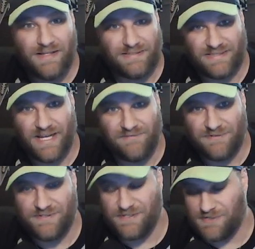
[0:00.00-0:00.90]
San
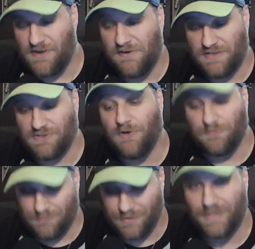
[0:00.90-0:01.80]
Francisco is a
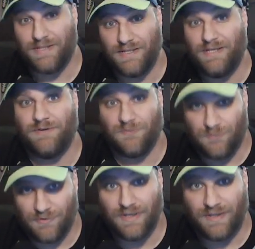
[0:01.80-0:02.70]
really,
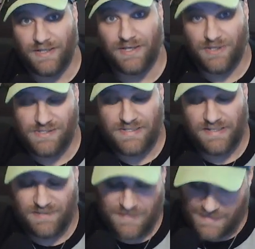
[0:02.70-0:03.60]
really good team.